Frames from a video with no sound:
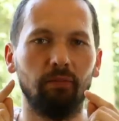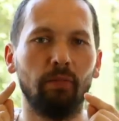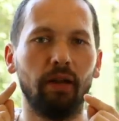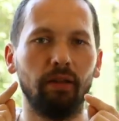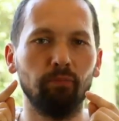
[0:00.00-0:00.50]

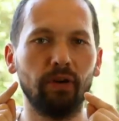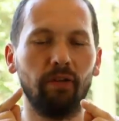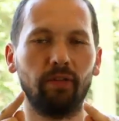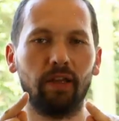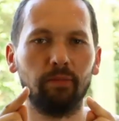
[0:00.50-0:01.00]
My
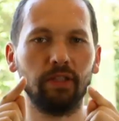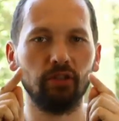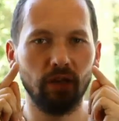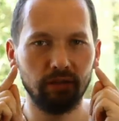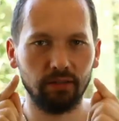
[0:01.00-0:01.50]
breath can be
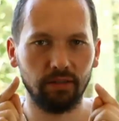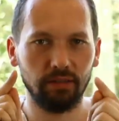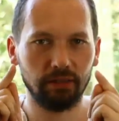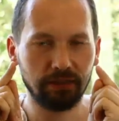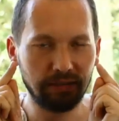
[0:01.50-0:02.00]
just
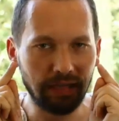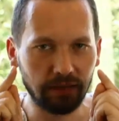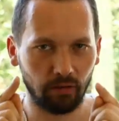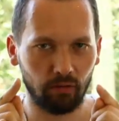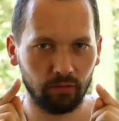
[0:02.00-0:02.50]
that
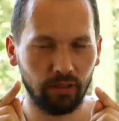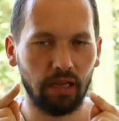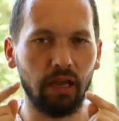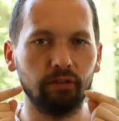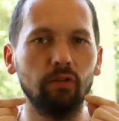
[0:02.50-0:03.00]
long
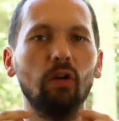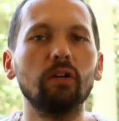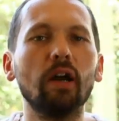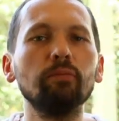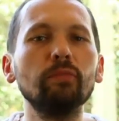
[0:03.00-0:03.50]
as
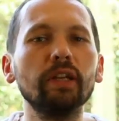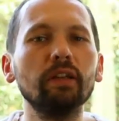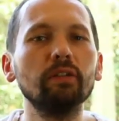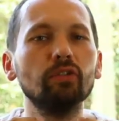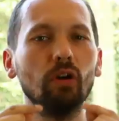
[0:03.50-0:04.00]
long I'm
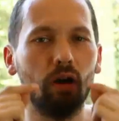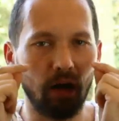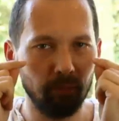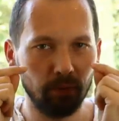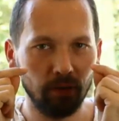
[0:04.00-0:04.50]
bringing jaw
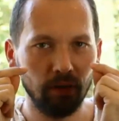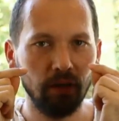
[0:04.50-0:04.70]
up,